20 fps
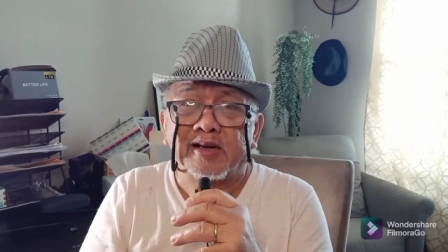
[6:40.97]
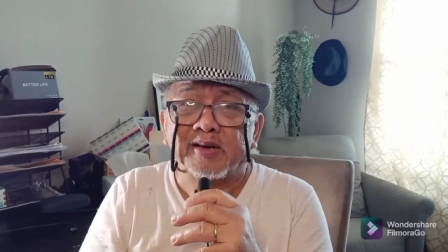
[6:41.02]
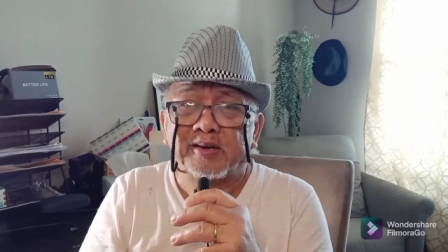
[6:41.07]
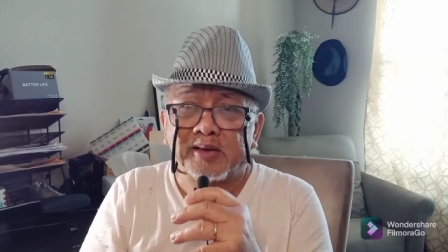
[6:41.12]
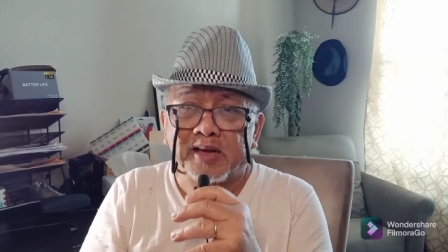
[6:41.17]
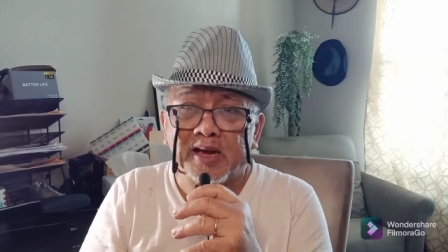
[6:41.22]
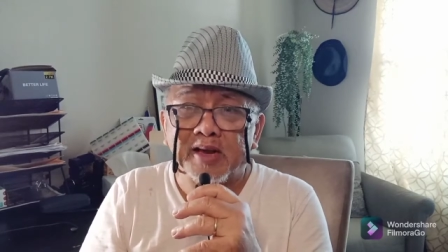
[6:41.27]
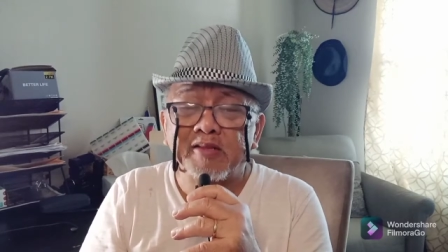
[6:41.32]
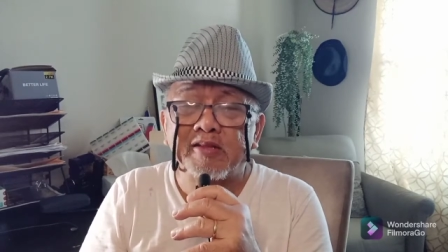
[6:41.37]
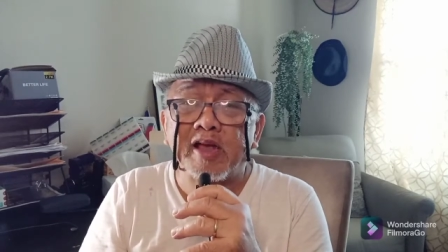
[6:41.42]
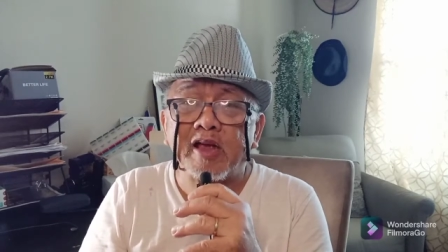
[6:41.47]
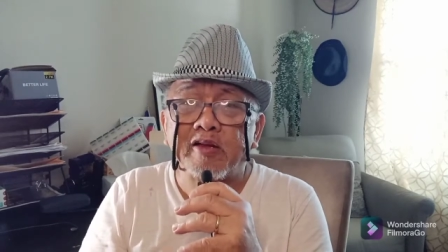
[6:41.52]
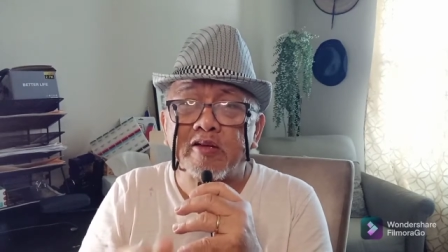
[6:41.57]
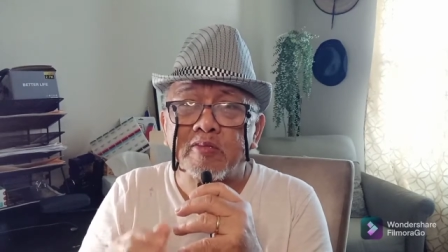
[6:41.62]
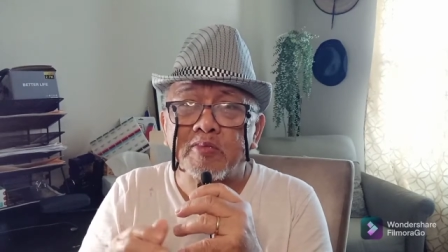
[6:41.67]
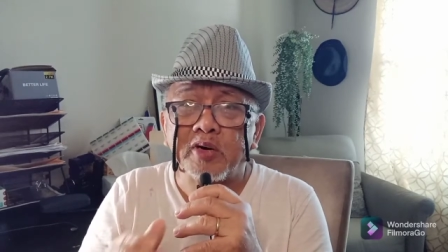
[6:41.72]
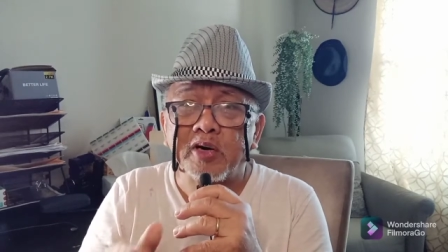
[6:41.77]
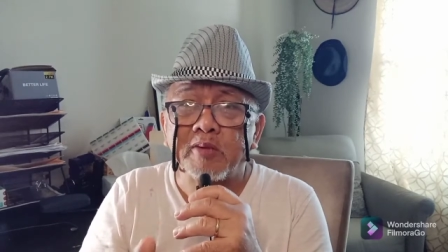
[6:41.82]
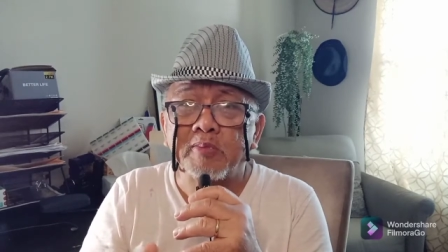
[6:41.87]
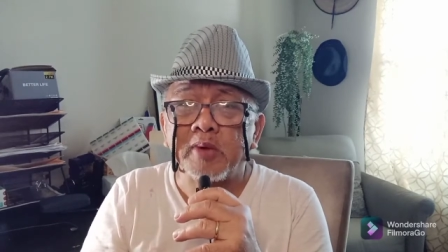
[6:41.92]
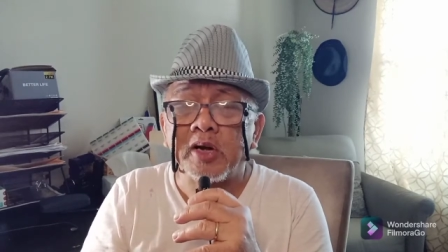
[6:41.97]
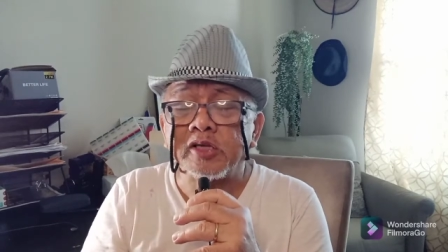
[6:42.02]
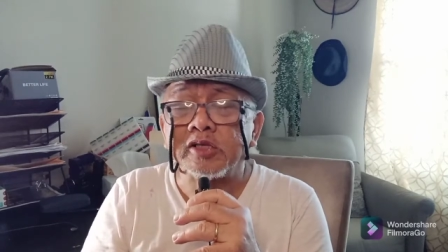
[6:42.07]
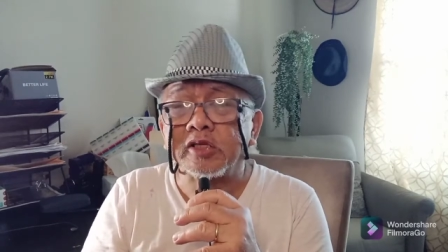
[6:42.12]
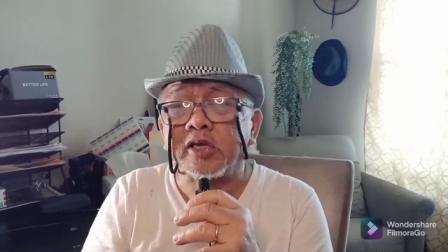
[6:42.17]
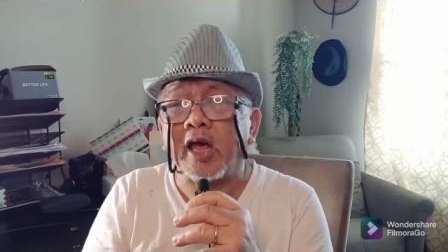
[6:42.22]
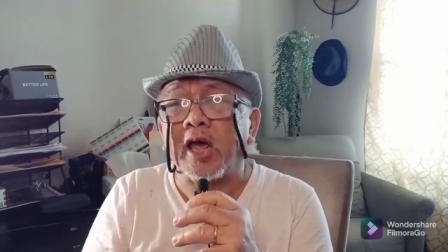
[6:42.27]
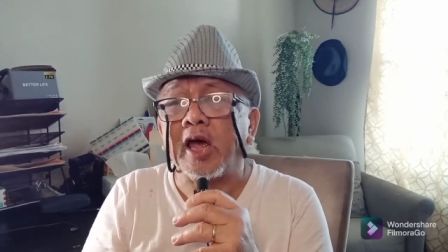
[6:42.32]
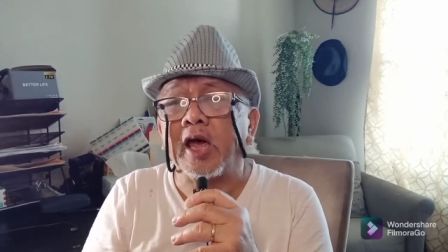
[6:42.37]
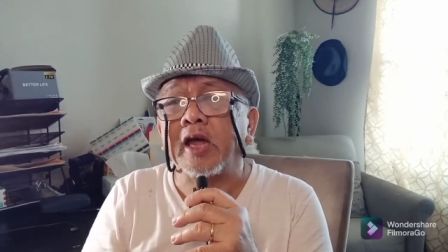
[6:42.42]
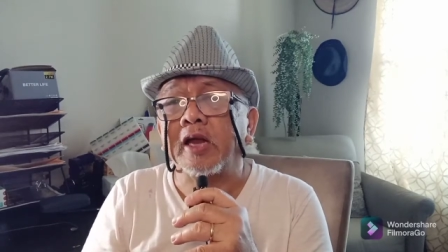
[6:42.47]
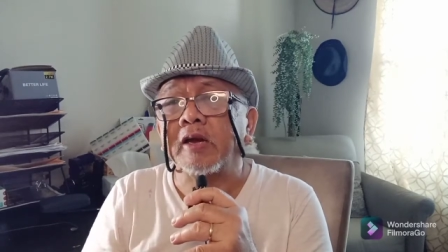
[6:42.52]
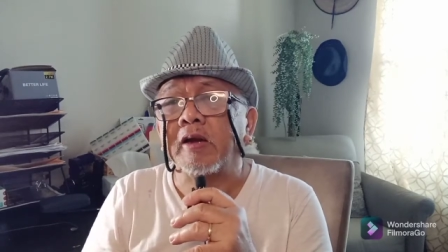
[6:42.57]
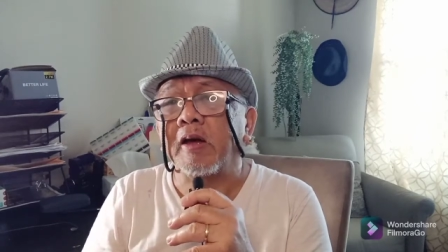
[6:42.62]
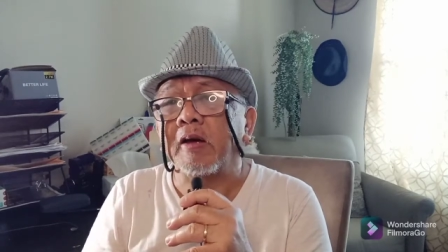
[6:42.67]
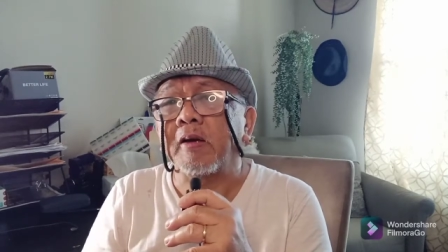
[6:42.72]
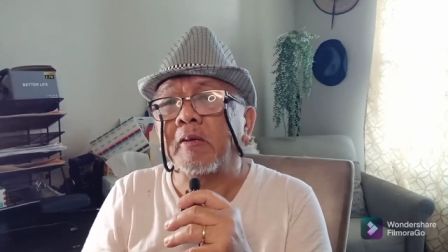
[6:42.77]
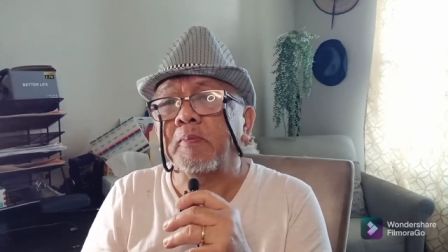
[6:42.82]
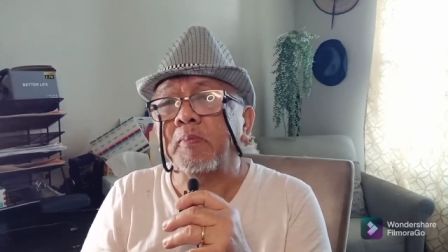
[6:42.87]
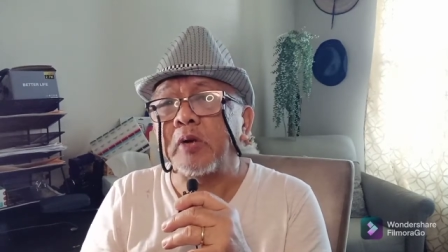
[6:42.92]
Okay, thank you very much and
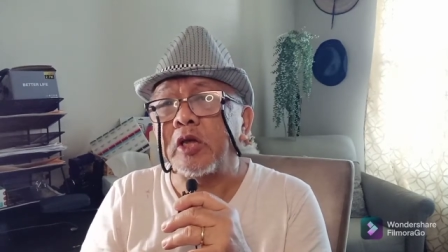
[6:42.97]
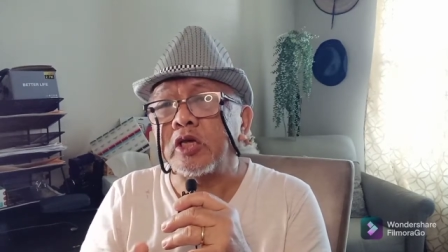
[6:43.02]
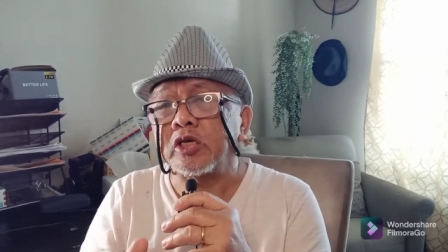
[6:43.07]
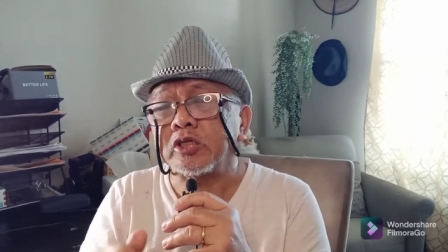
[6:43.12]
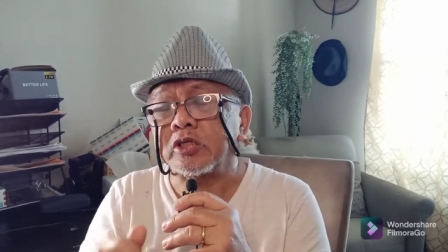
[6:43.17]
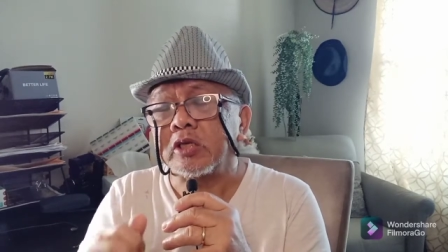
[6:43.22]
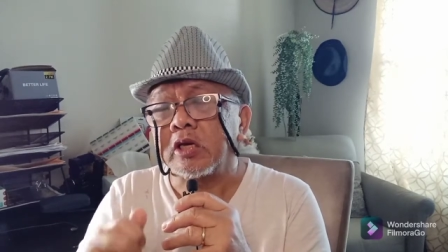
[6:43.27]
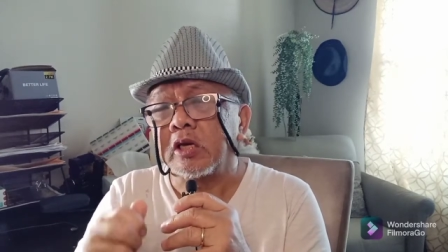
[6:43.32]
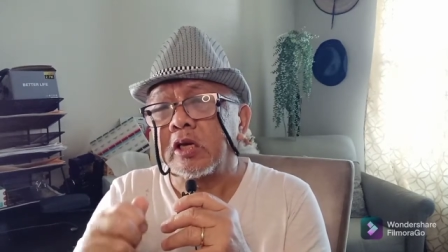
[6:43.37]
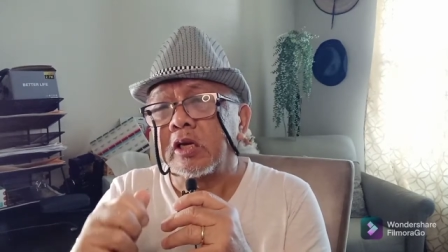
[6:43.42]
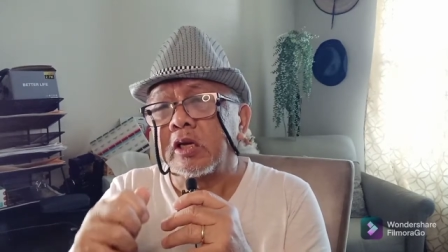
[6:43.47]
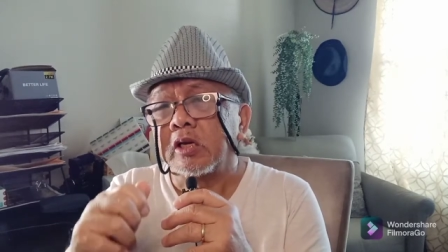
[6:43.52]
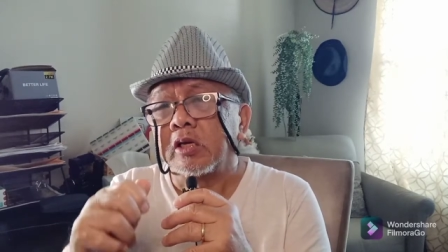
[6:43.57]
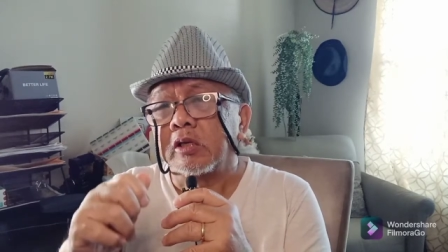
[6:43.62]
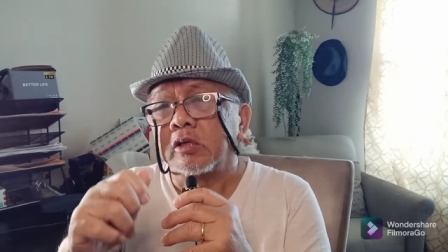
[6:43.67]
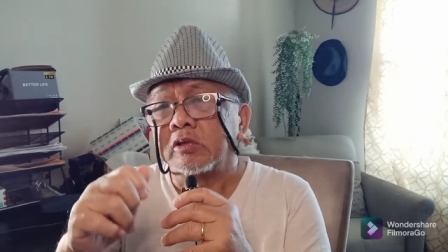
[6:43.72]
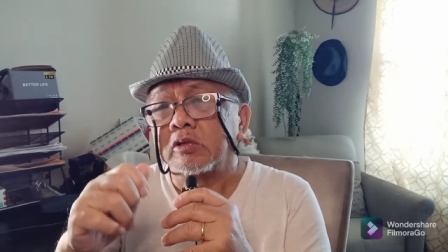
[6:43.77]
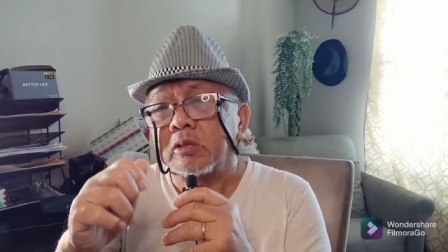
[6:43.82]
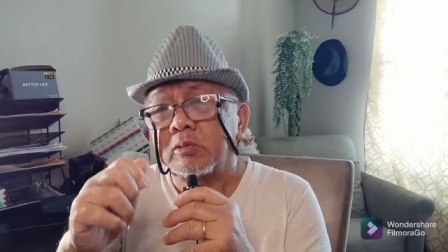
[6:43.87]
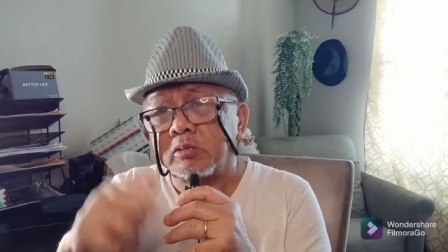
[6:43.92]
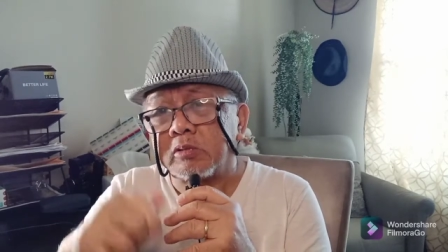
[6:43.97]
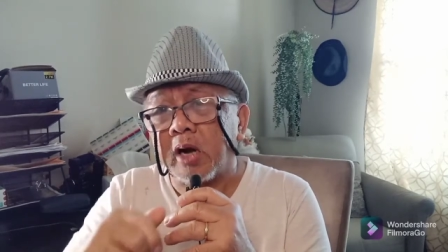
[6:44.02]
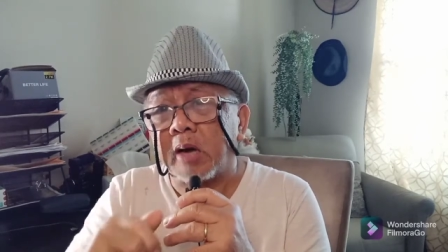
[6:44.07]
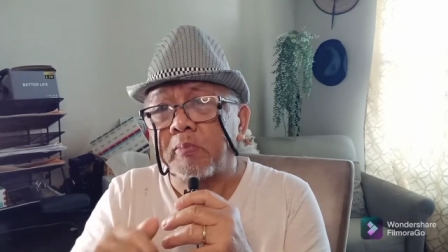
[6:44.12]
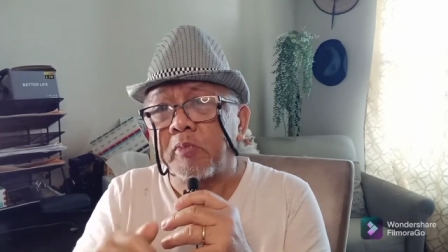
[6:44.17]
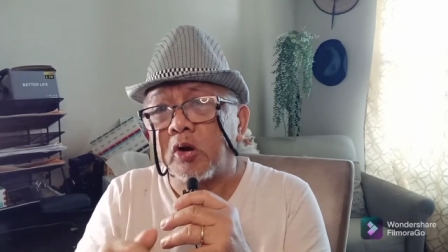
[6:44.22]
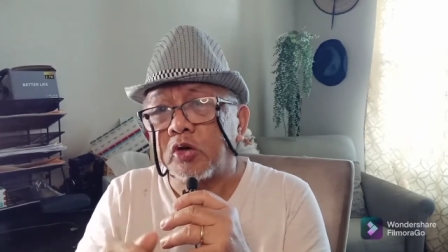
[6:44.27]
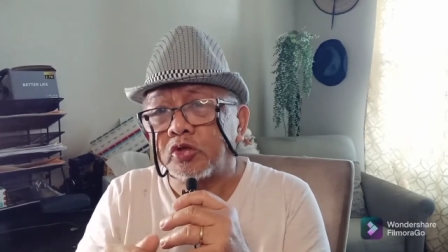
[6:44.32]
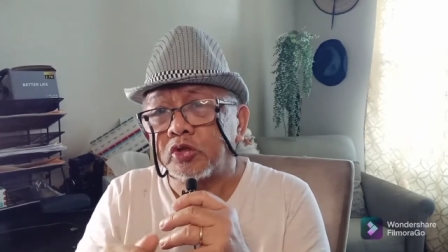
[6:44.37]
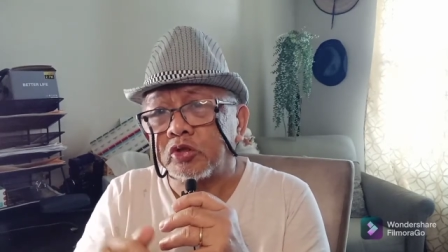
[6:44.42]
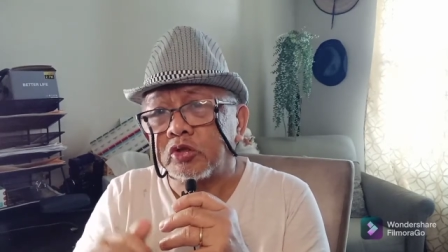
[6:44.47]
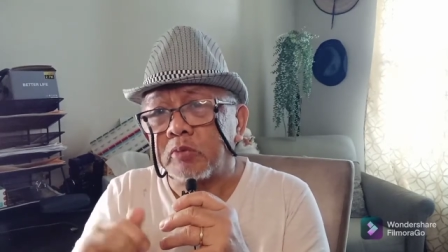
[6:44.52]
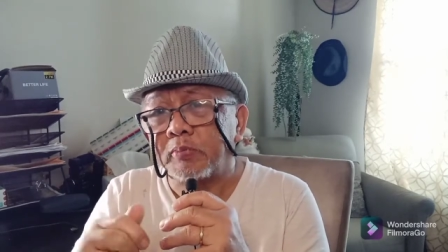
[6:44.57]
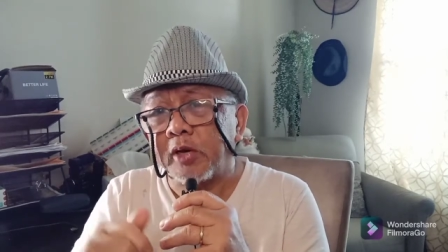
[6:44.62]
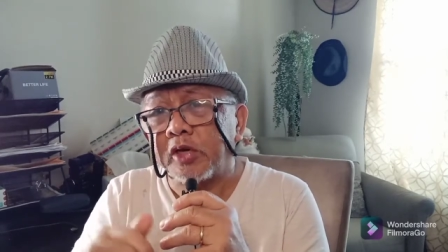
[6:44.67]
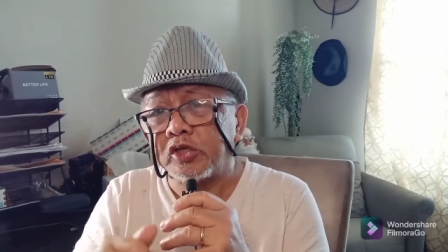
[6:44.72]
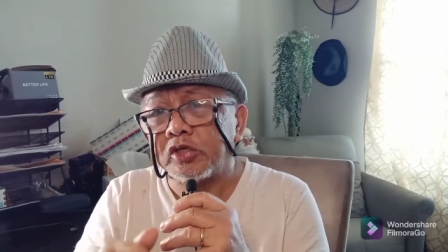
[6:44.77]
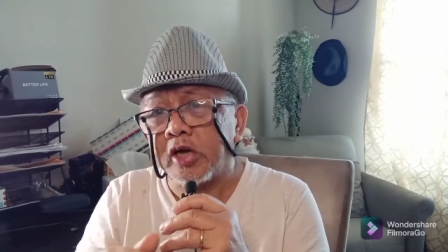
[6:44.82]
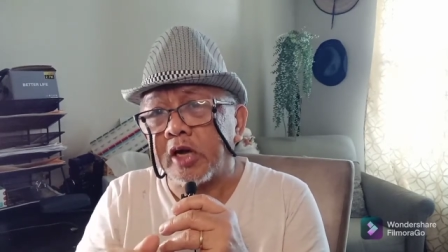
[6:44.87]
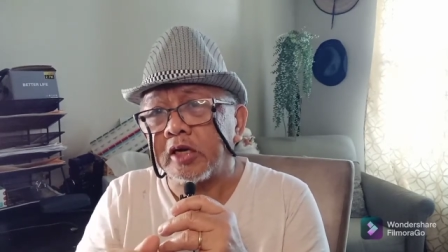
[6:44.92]
uh, please subscribe also to
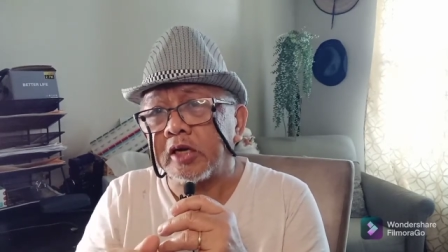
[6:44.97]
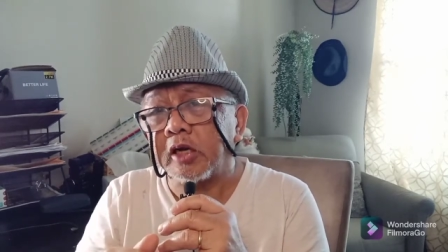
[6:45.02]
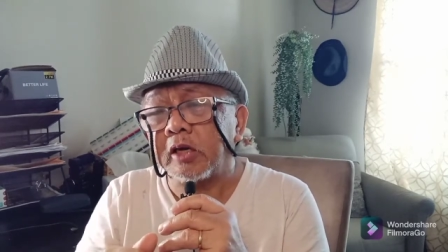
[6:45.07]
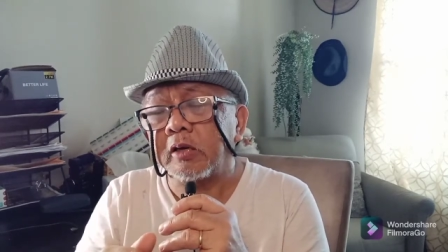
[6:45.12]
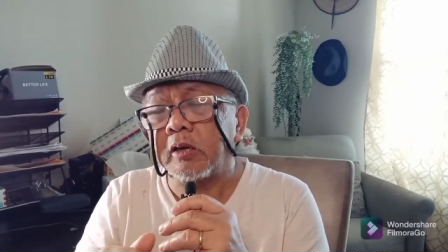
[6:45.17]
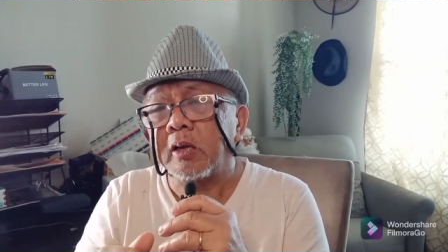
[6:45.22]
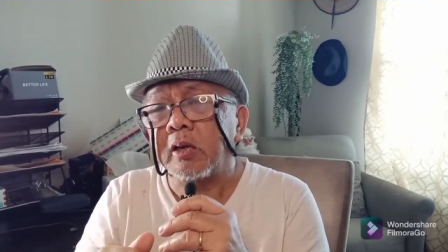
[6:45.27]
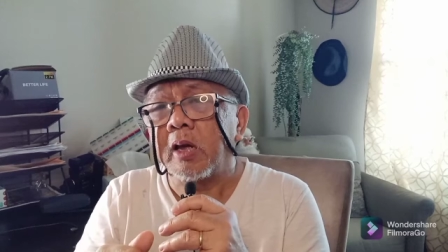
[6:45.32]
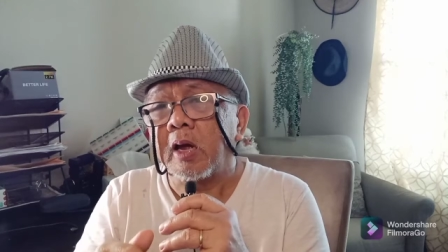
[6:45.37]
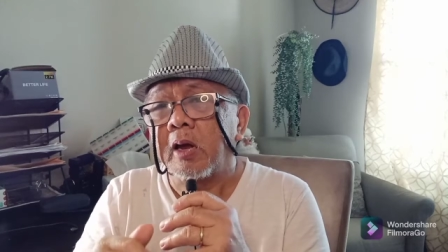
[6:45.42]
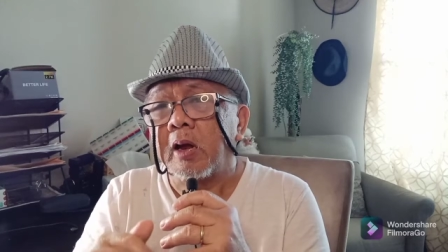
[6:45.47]
my channel,